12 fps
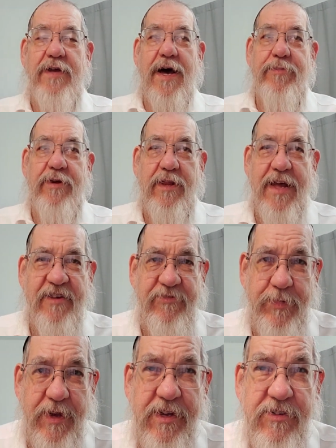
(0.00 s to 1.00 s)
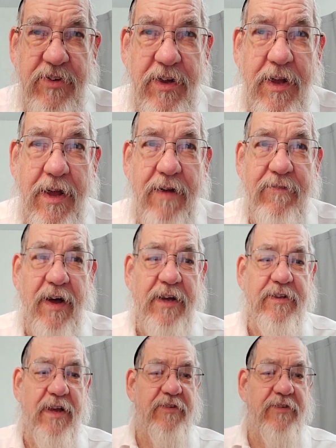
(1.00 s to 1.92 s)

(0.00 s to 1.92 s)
Top of the last page. Through